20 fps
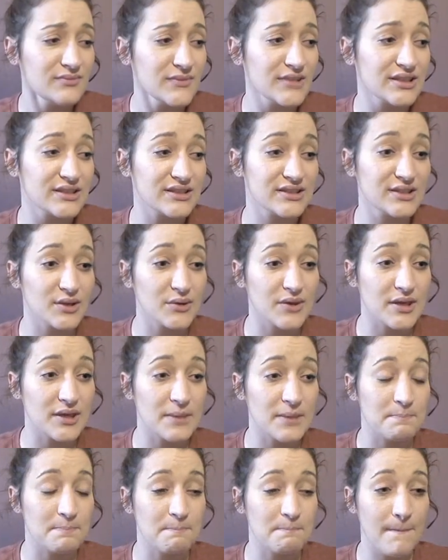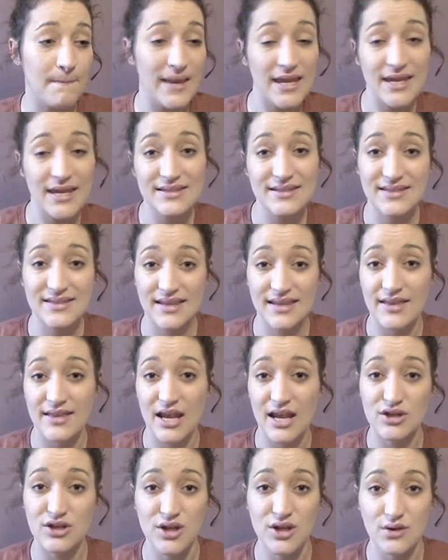So the biggest thing that
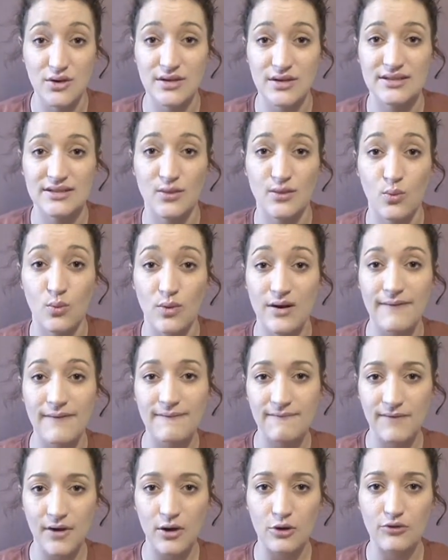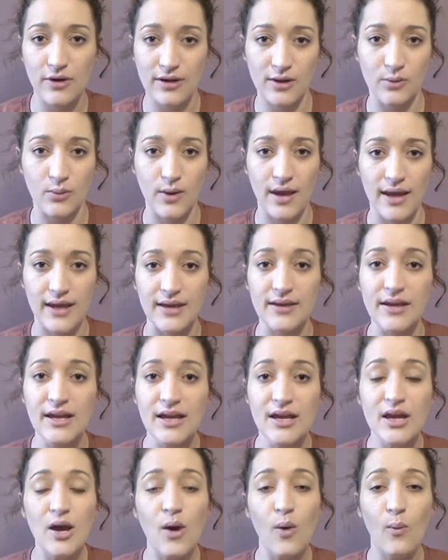I noticed and what I felt right away
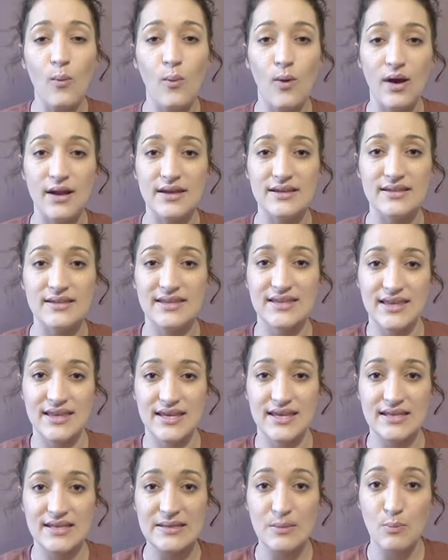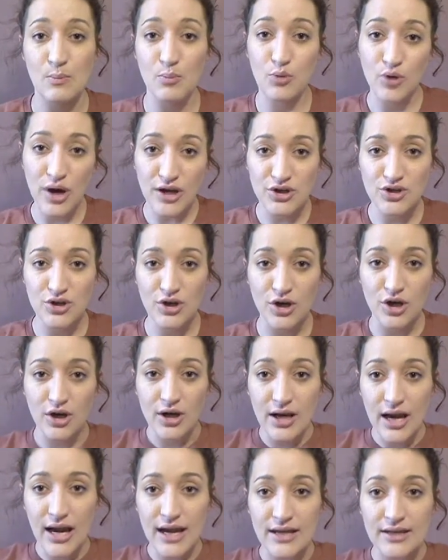was this
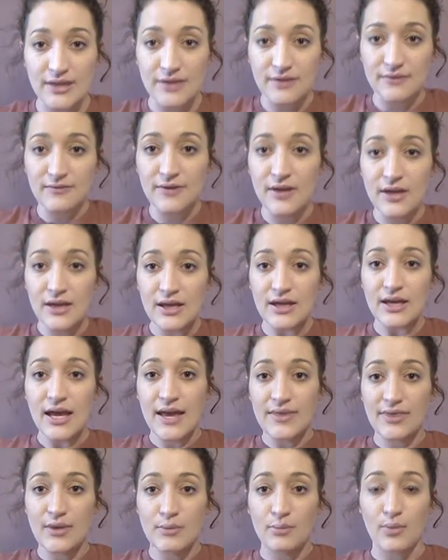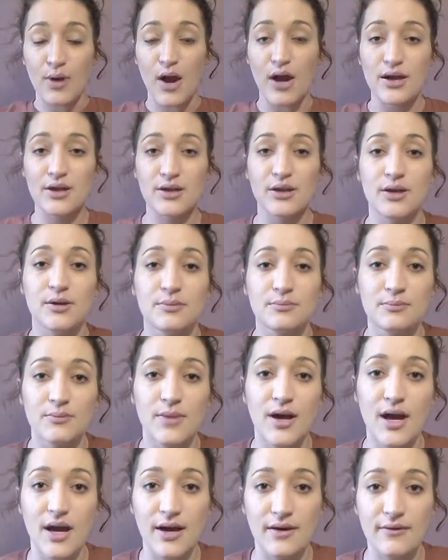pressure kind of at the
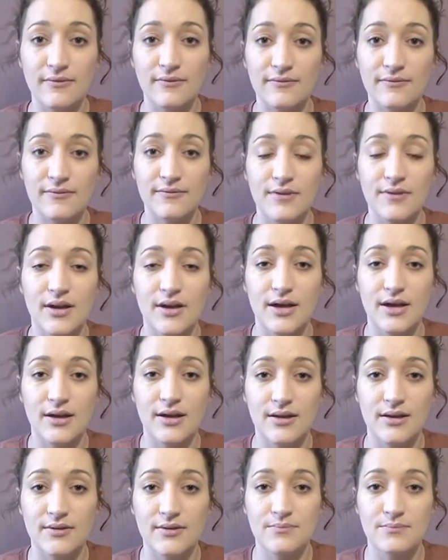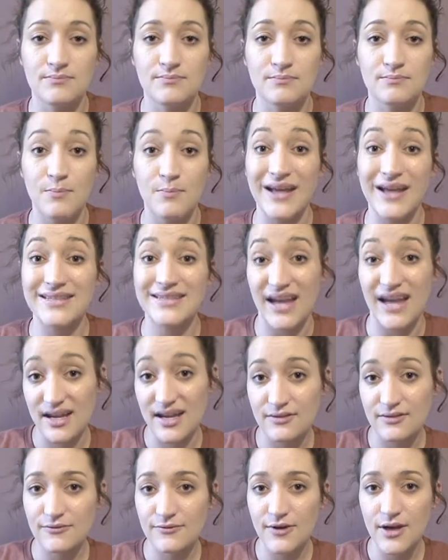bottom of my
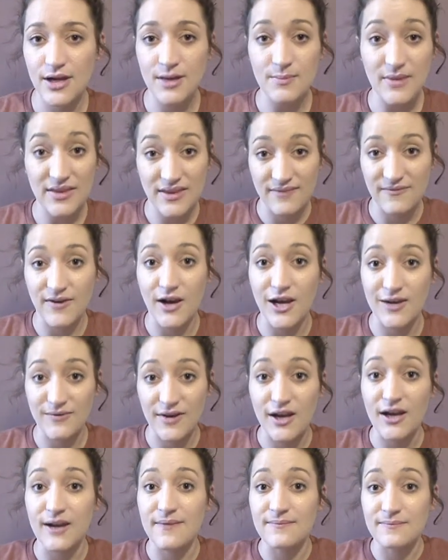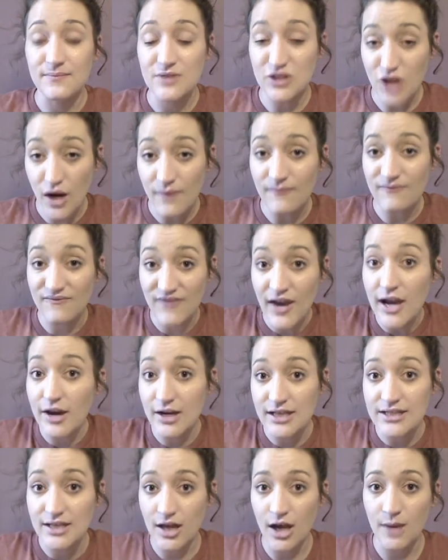diaphragm, at the
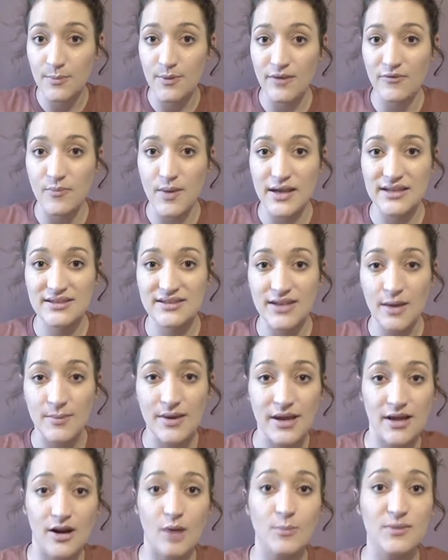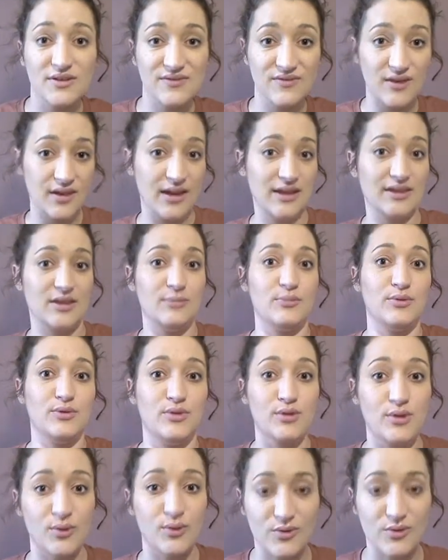very top of my stomach. It almost felt like the
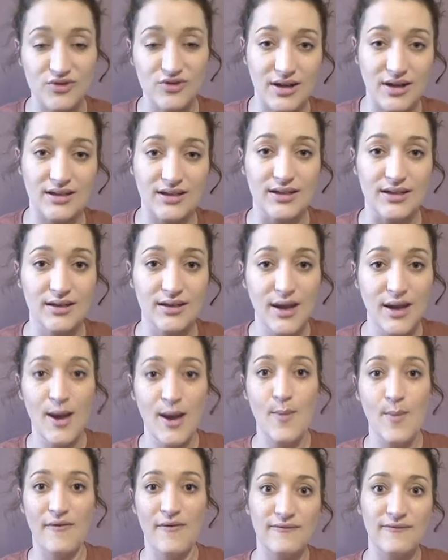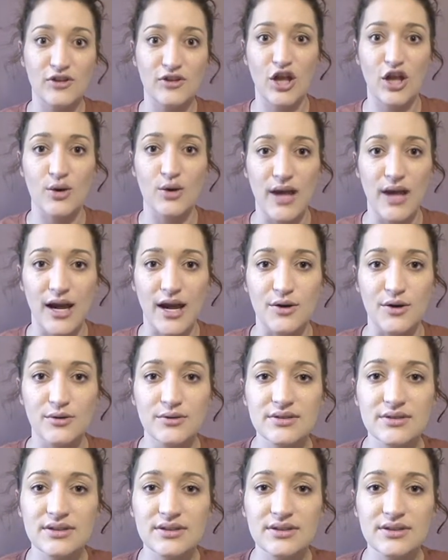balloon was trying to float out,